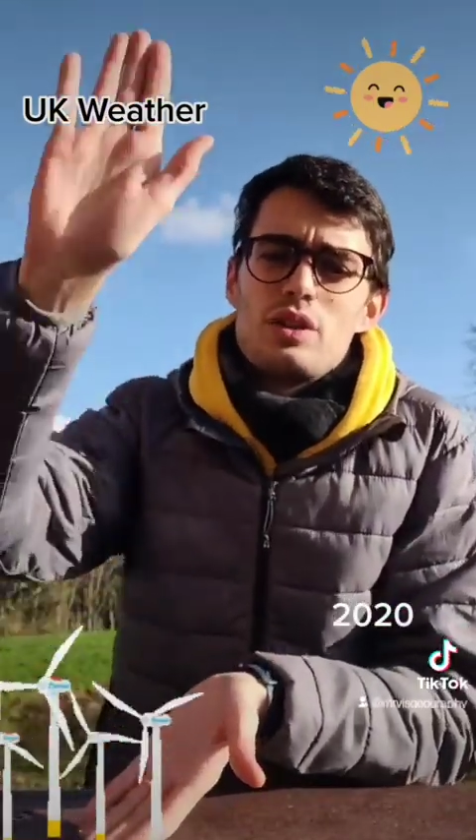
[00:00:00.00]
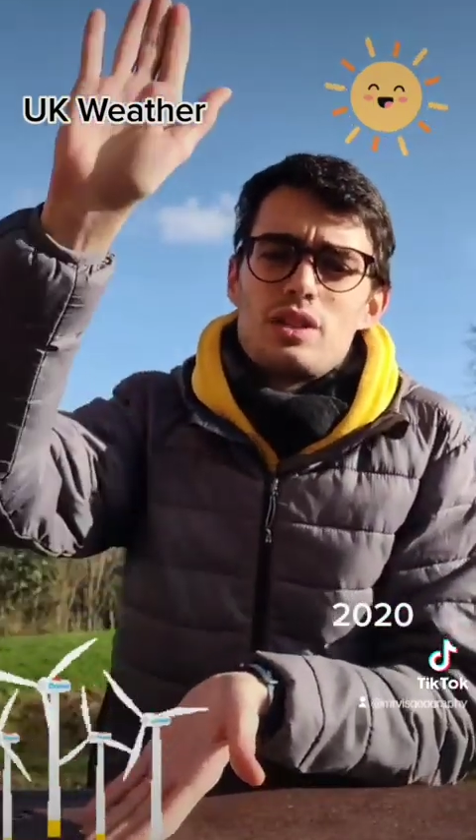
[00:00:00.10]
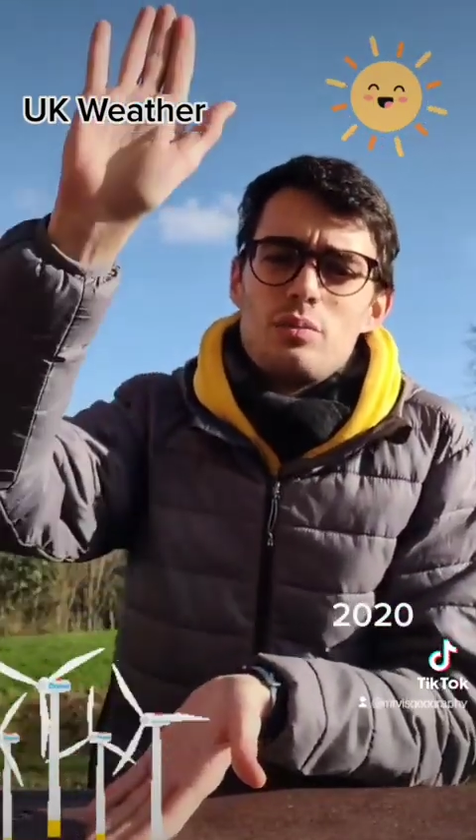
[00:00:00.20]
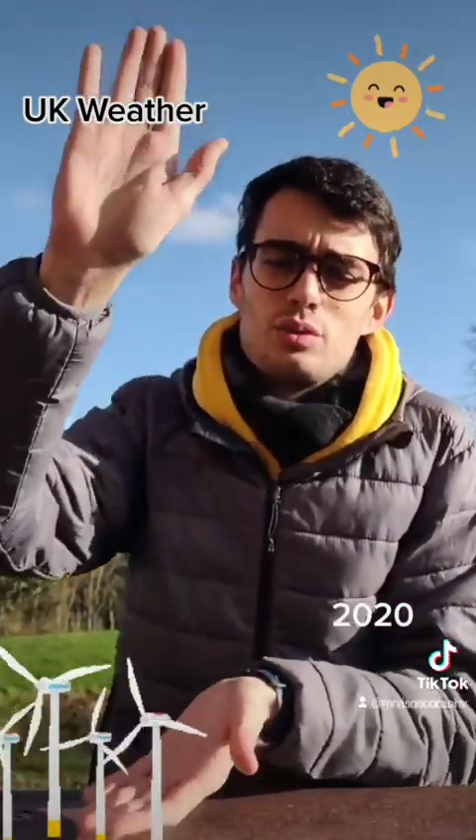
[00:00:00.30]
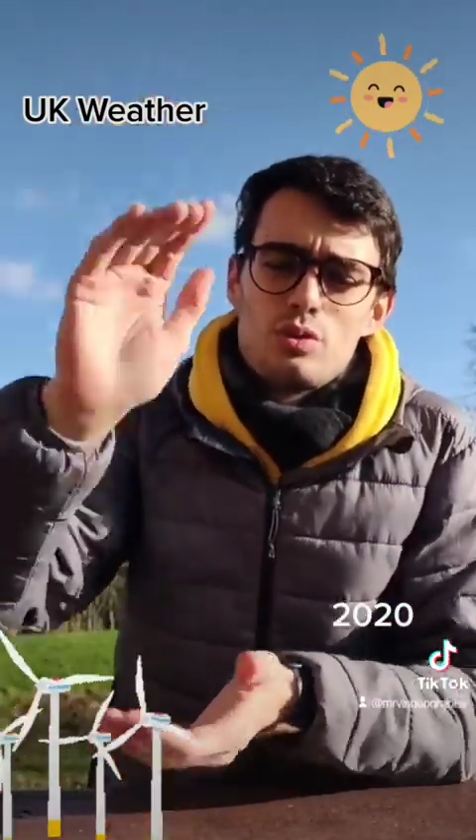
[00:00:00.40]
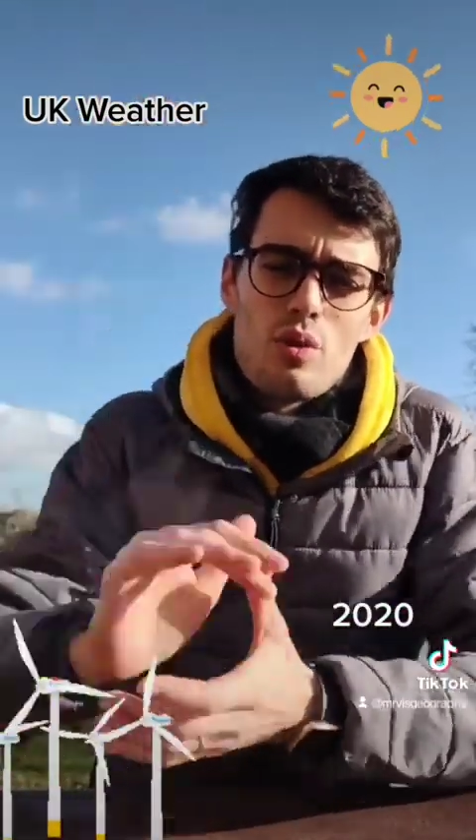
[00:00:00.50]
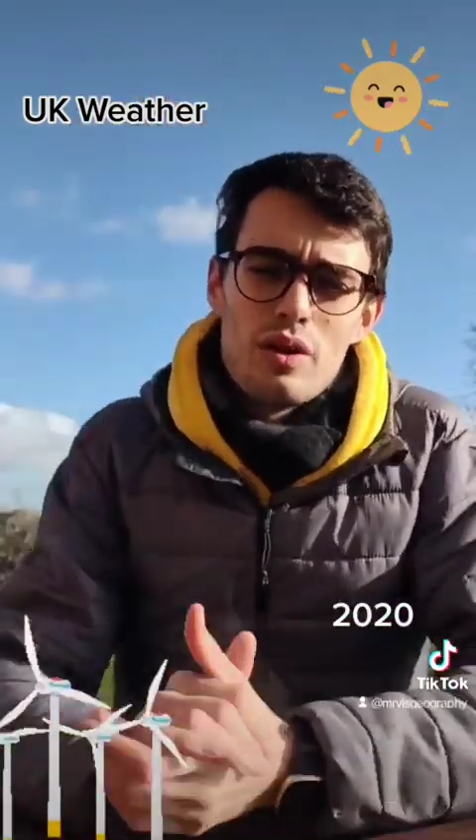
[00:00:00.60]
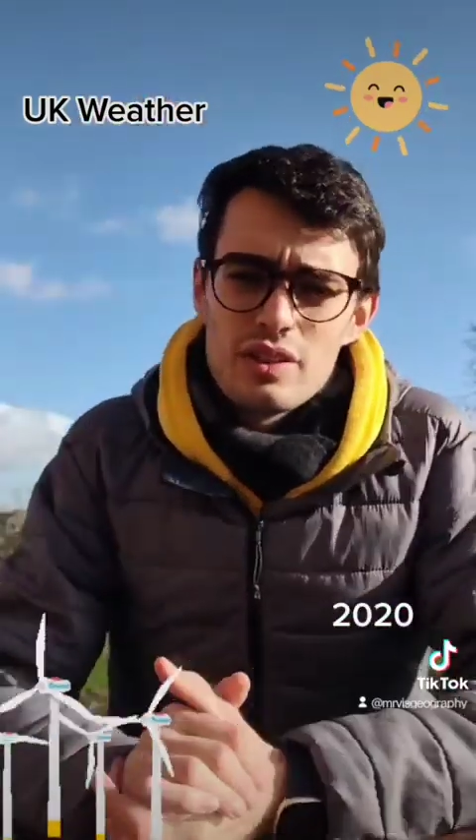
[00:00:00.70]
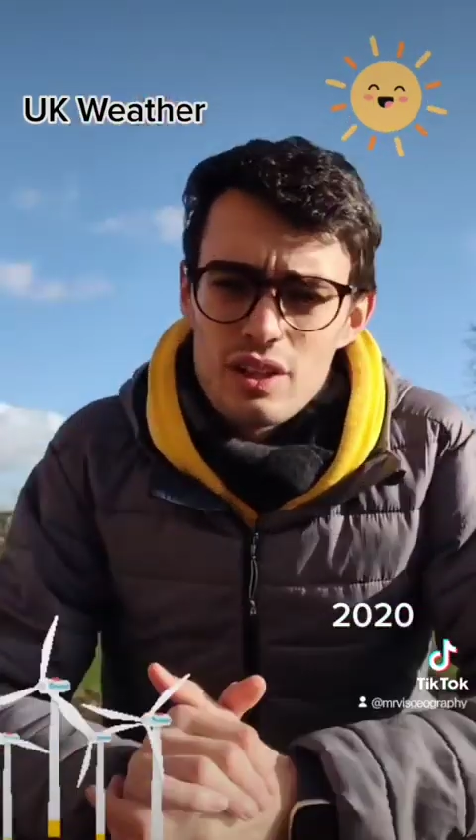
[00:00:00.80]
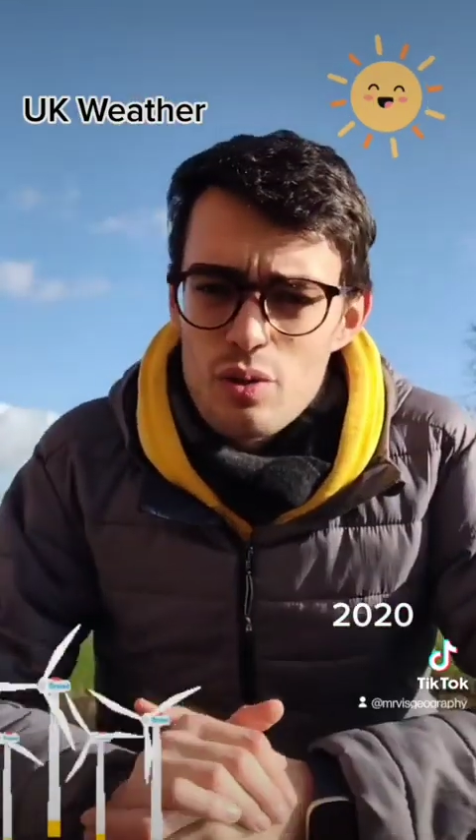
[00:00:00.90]
where it's able to
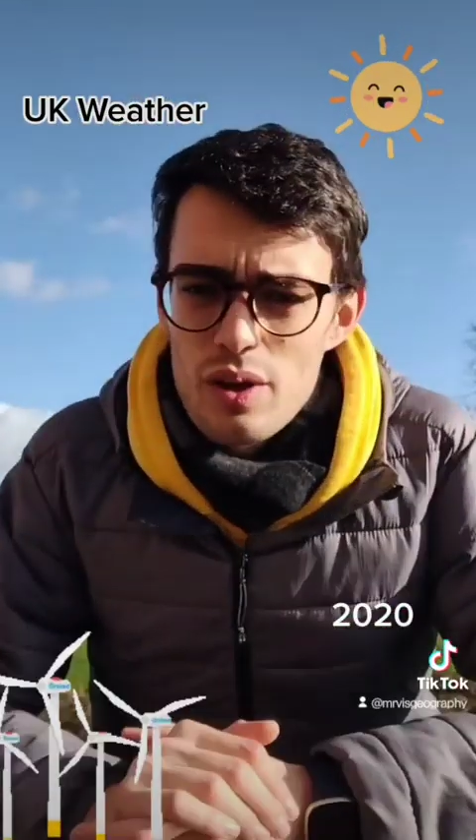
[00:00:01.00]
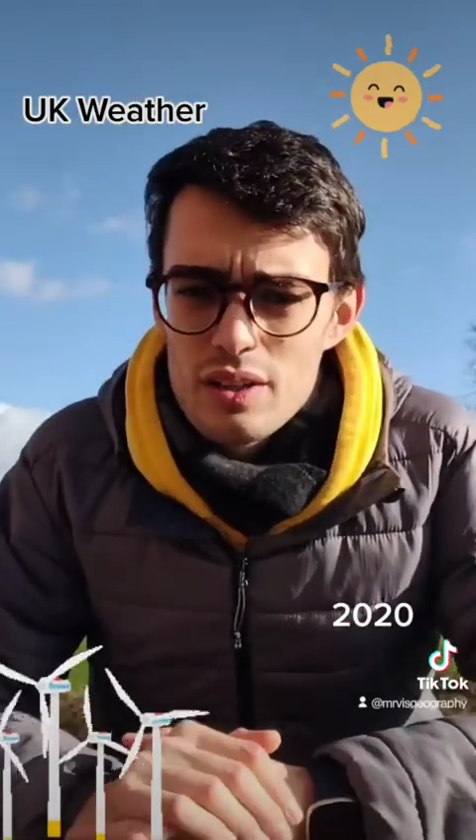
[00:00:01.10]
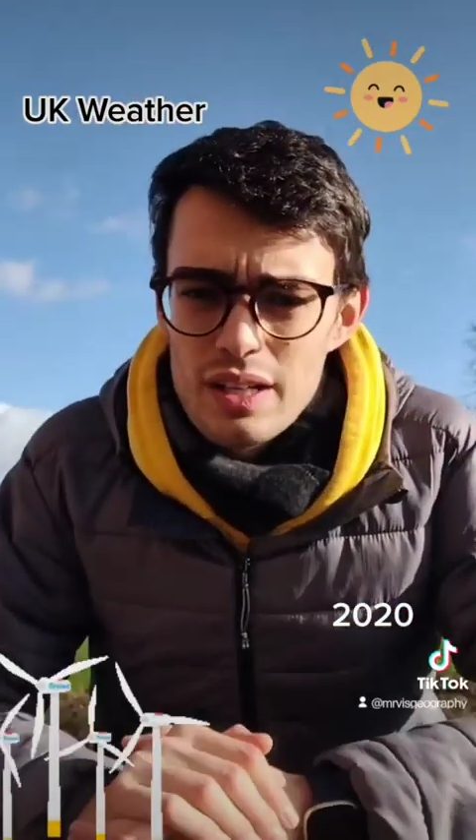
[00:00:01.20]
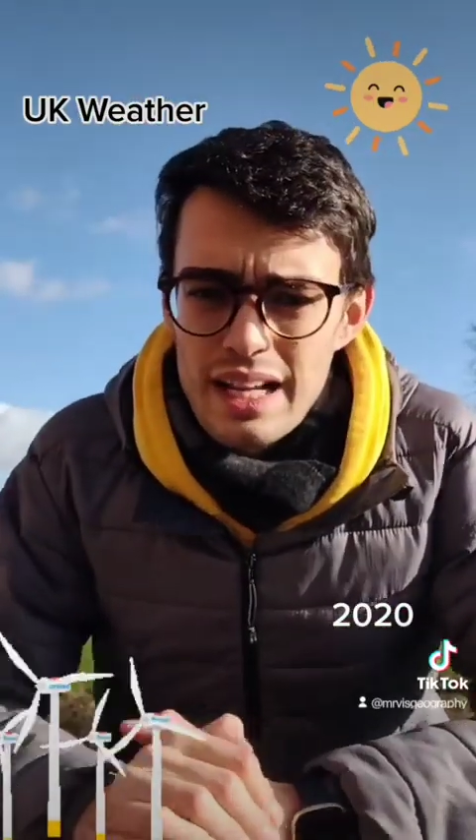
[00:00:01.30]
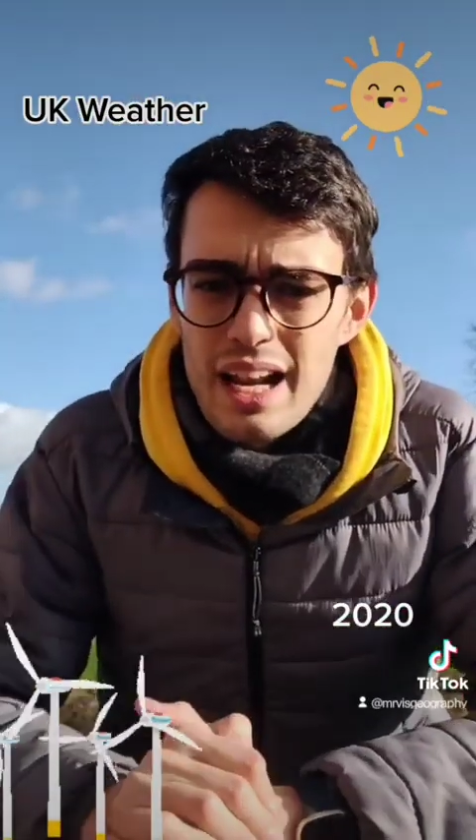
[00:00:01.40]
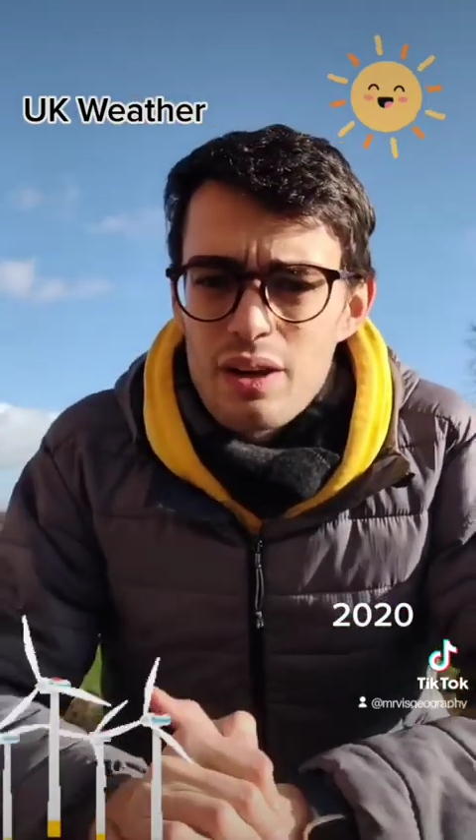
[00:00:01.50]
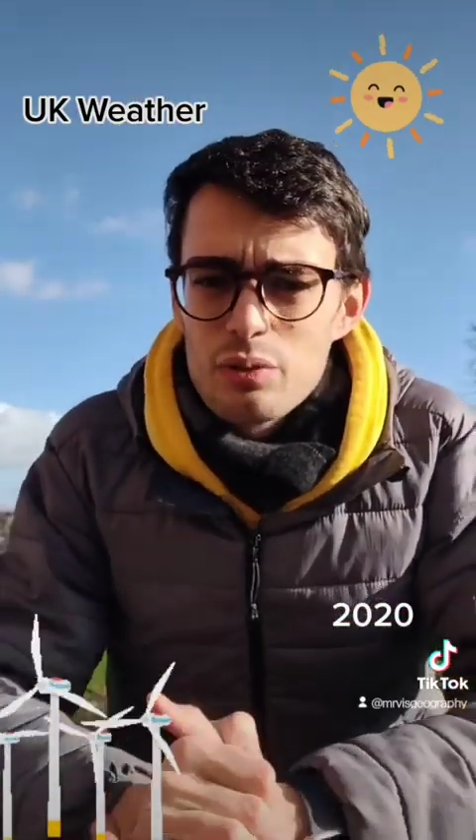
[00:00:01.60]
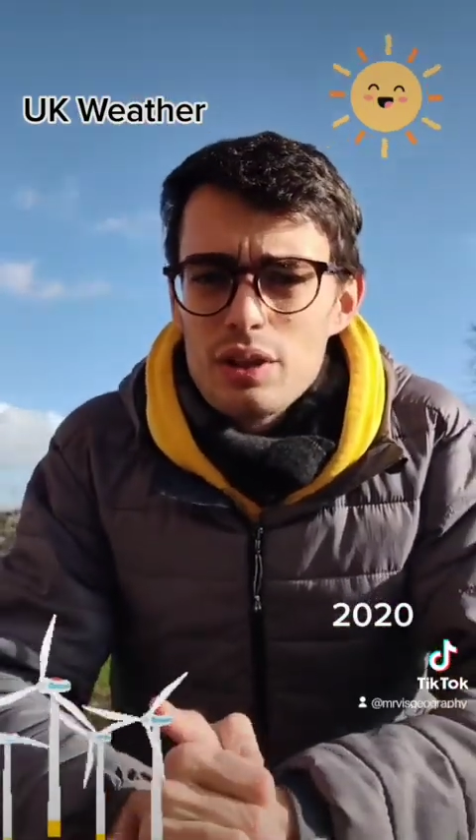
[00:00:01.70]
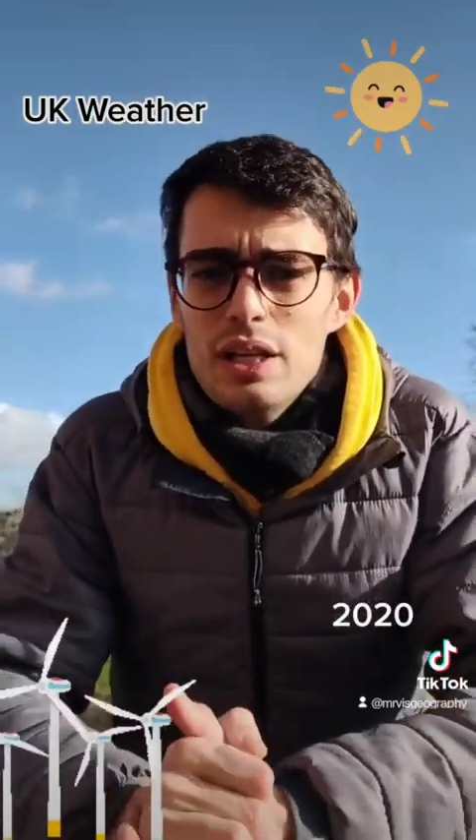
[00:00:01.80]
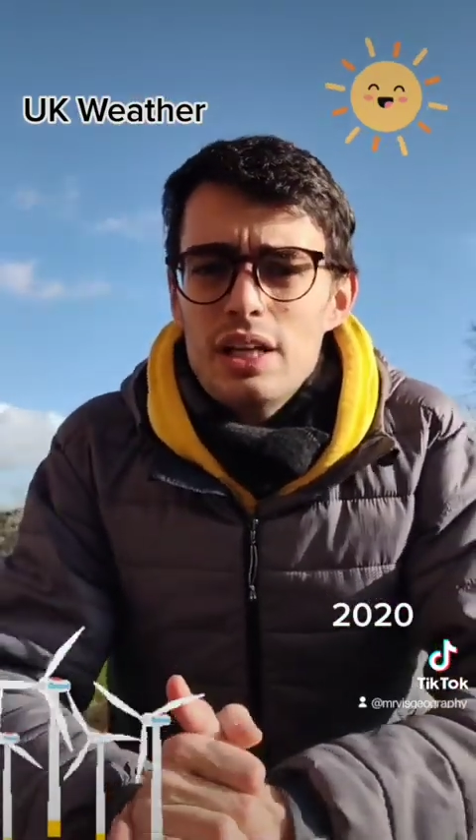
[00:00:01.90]
rise and create a cloud.